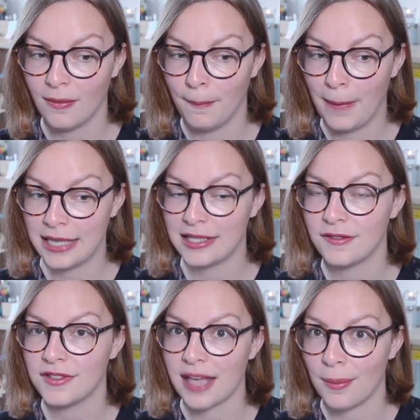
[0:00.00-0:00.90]

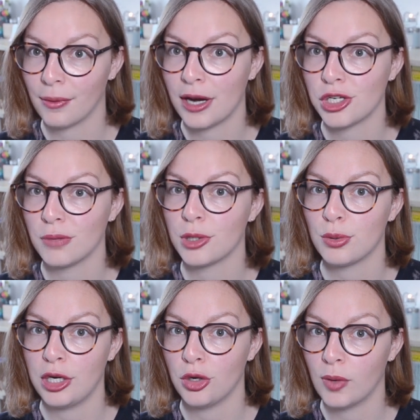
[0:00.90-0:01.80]
massive separation
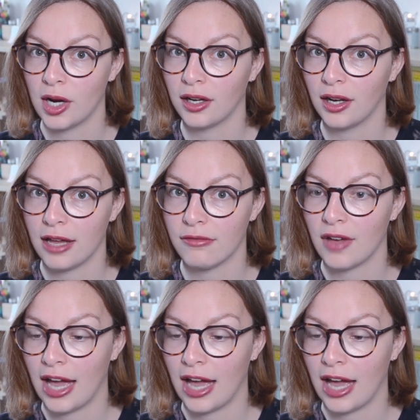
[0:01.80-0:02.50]
between your work life